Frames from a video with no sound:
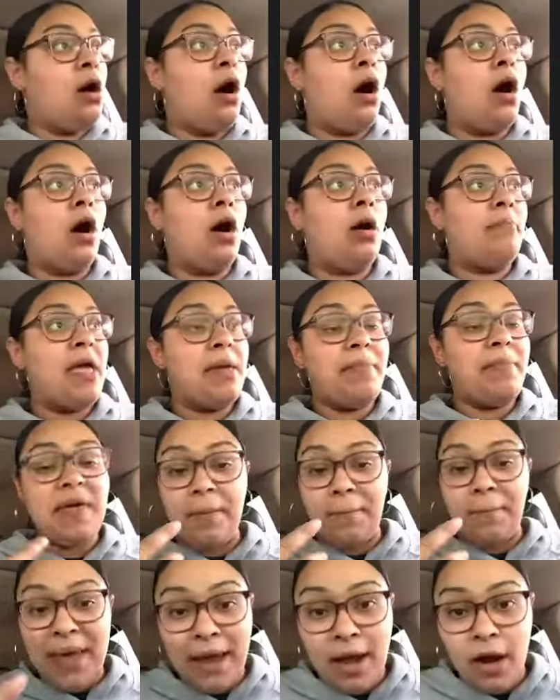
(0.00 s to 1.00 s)
uh, maybe a
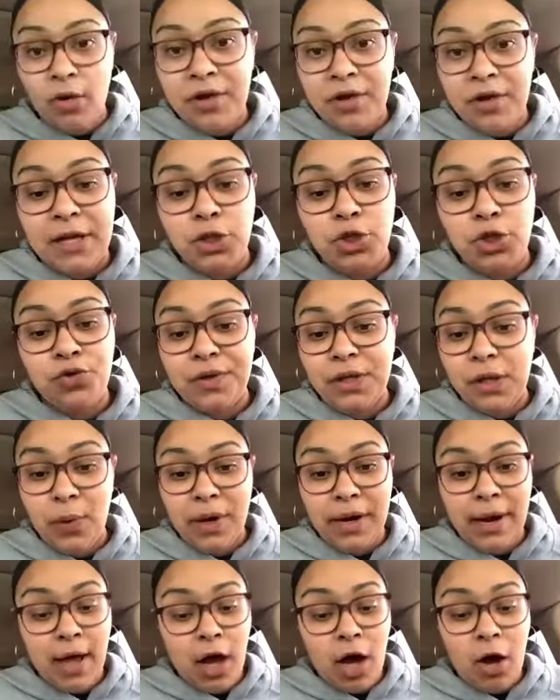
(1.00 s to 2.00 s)
parent that you really
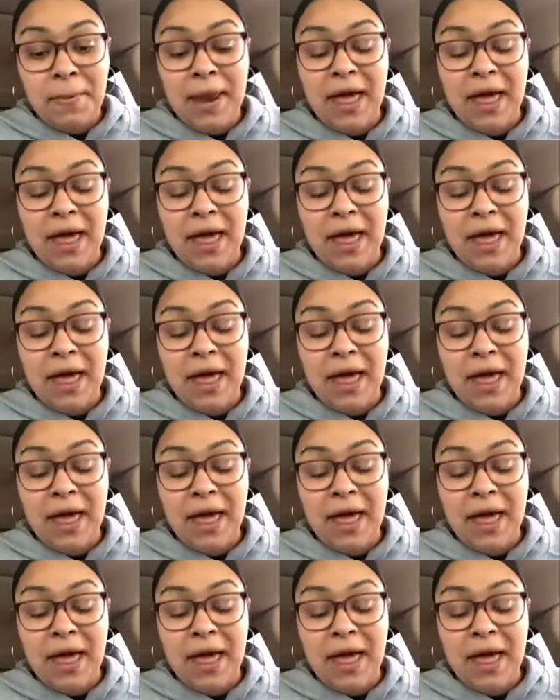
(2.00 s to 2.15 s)
want to help,